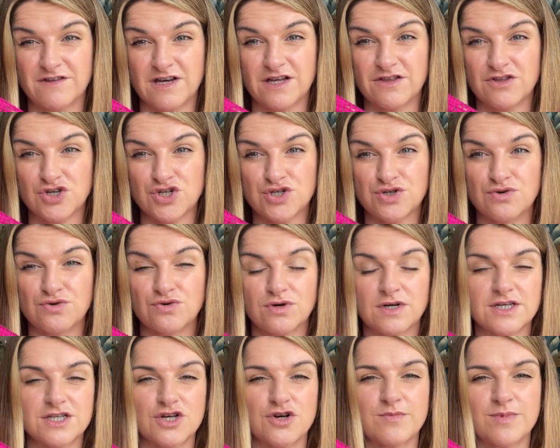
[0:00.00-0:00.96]
at the show,
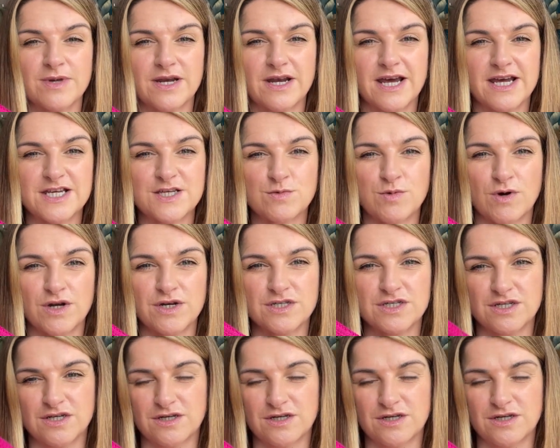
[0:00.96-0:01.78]
because it'll be a nice one